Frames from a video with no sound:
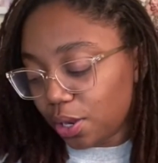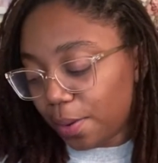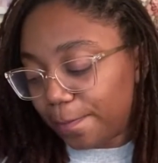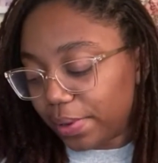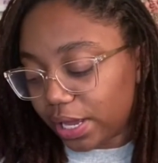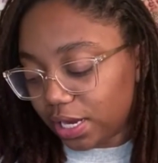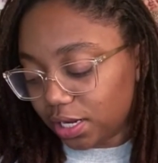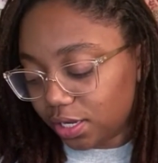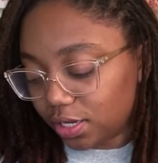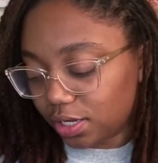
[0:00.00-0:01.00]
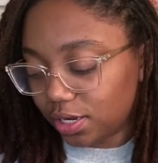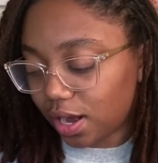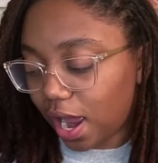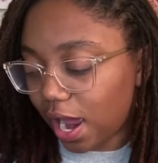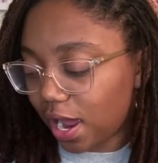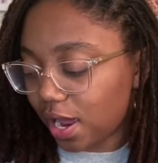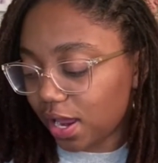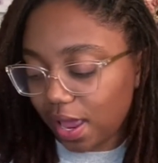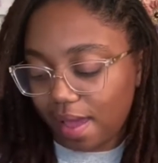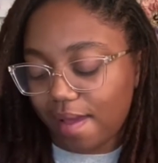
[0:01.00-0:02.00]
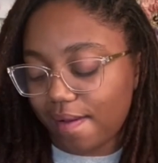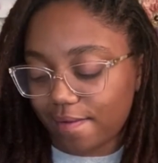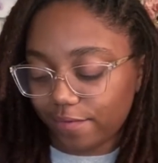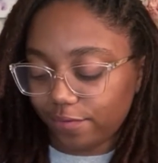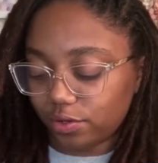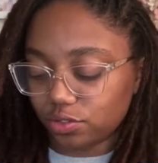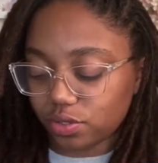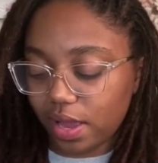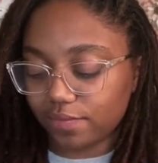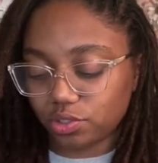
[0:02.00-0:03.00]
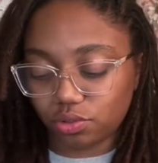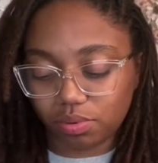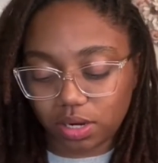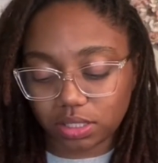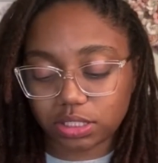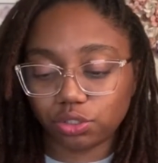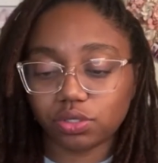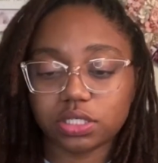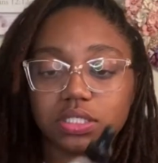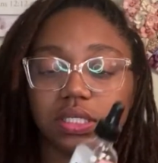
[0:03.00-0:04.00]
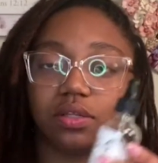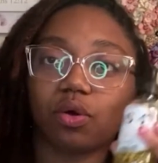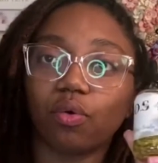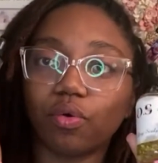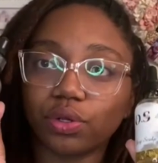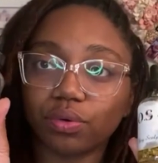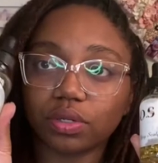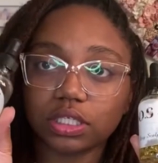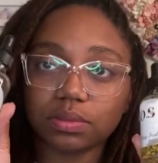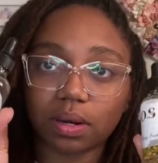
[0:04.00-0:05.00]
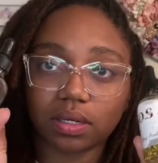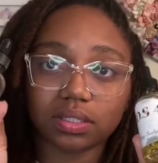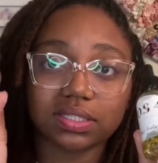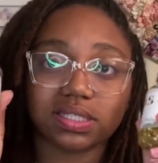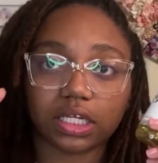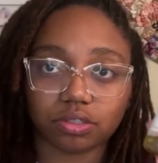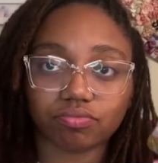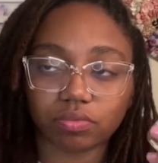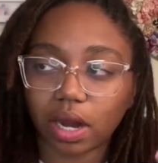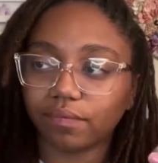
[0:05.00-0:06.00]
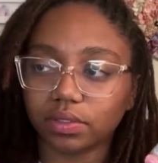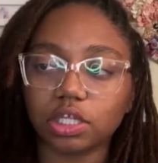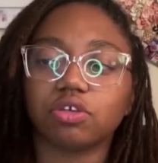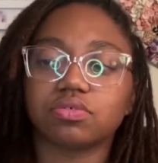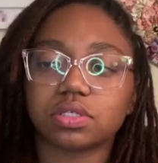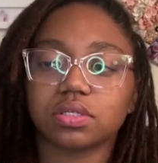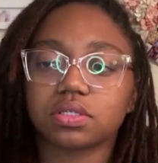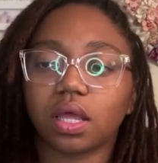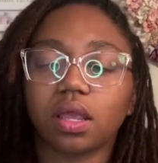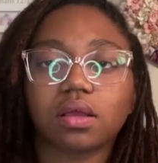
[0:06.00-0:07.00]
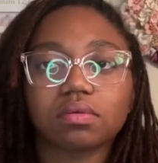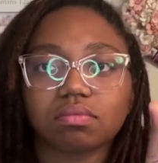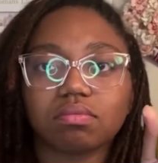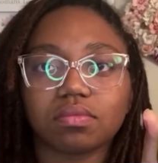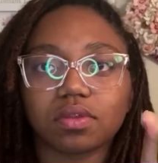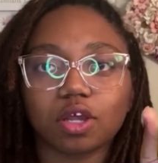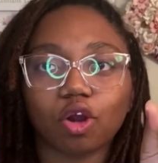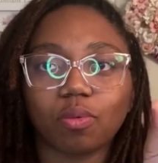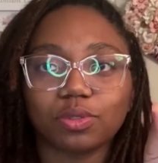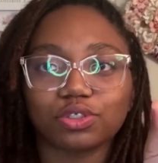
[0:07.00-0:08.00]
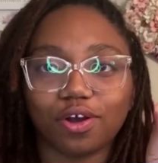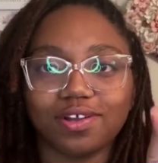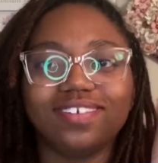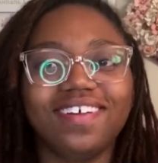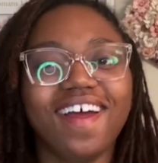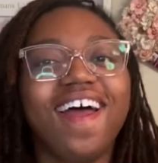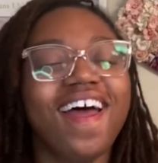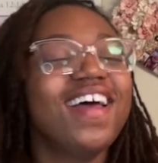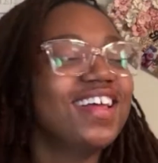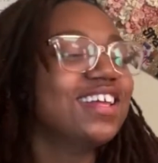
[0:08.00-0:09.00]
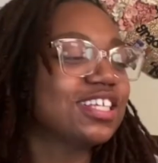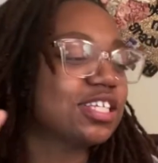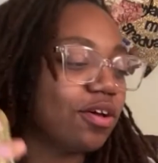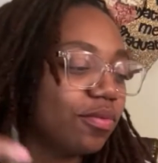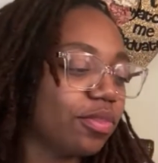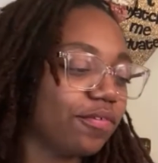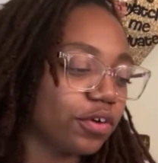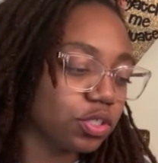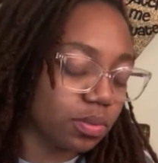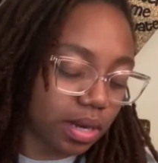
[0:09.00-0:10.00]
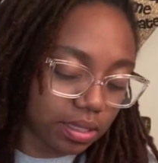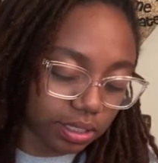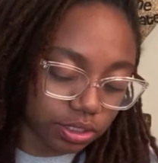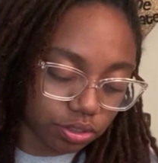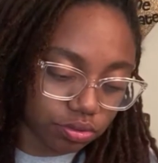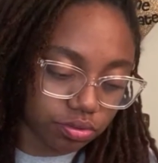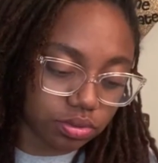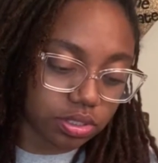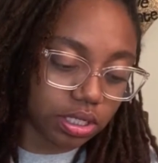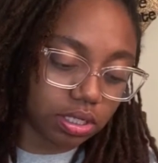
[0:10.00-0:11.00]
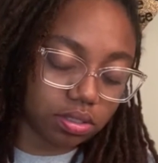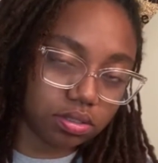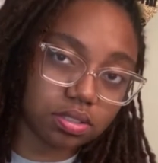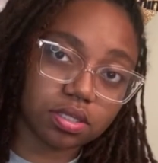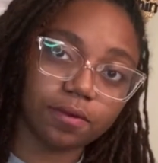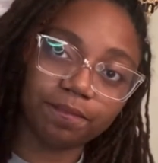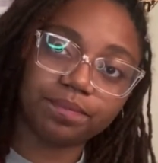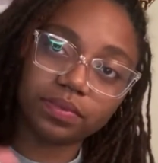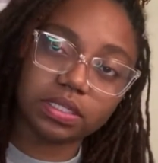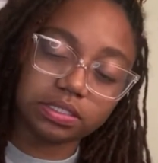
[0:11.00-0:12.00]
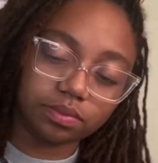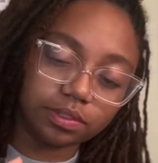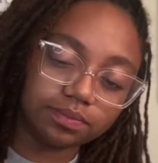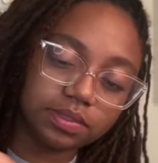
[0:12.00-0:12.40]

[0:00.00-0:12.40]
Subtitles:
But I have 2 products, and you can see the oil on these products because I really use these, like they're almost gone. So the first one I like to use is this one.